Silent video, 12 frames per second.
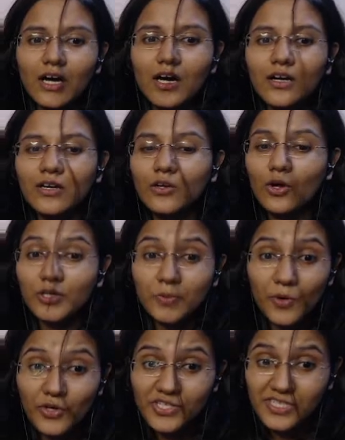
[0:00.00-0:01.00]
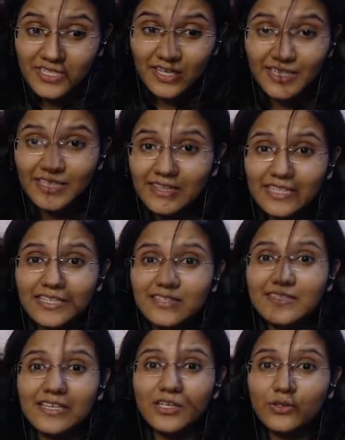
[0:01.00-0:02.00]
a lot more study things
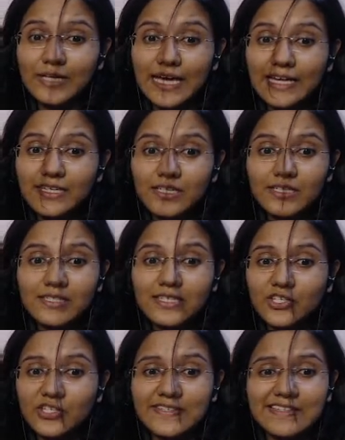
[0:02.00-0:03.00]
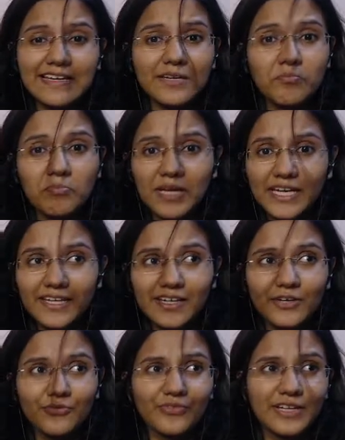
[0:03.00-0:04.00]
that you get, such as
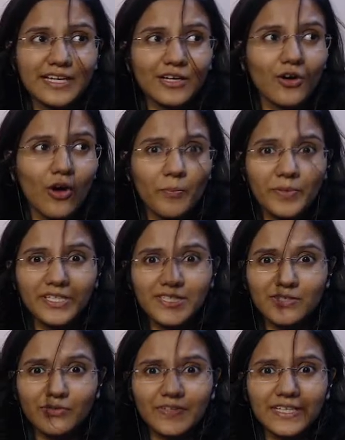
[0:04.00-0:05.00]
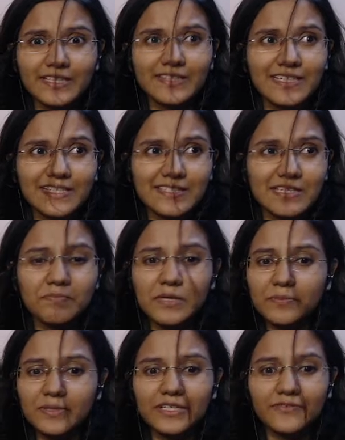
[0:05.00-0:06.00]
PDF copies of things that
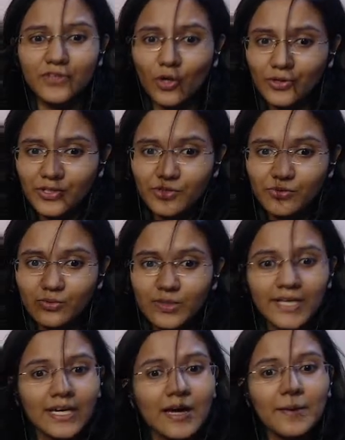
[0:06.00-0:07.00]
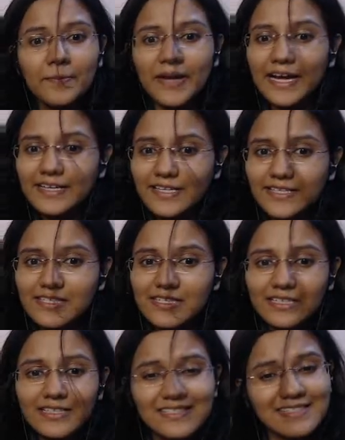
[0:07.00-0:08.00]
people have taught you, practice
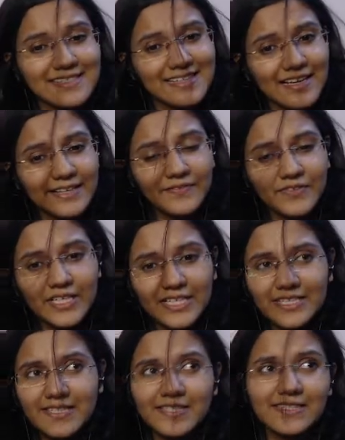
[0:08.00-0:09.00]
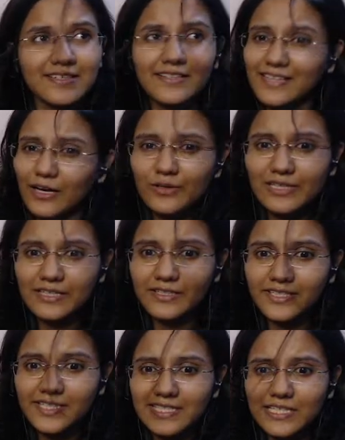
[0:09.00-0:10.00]
tests, live tests, doubt
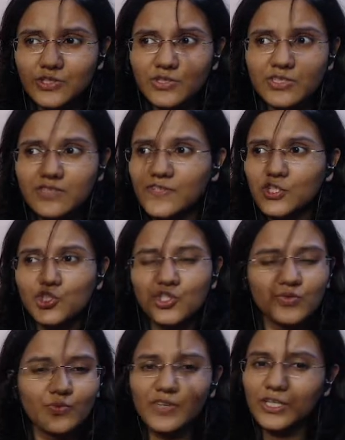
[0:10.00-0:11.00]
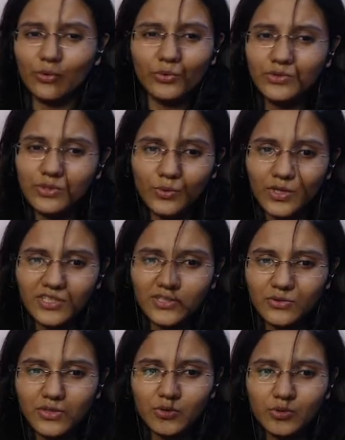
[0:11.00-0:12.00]
clearing sessions, which we don't do on
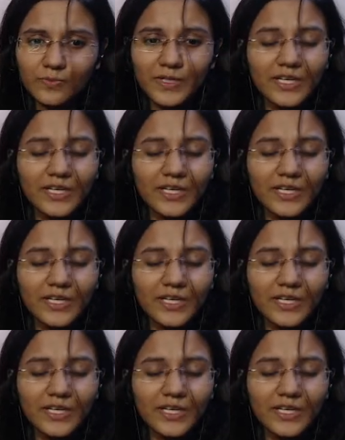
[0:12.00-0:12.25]
YouTube,